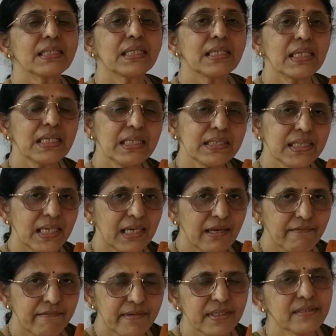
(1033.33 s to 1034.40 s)
in each and
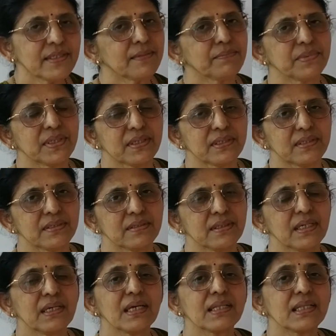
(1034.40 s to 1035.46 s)
every subject.
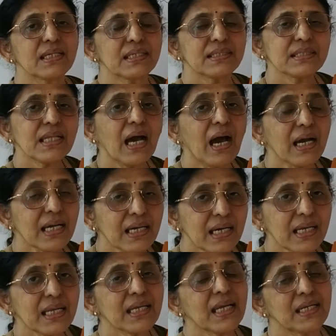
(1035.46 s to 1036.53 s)
That is the
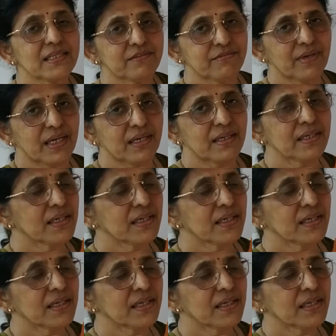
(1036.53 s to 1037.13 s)
aggregate one.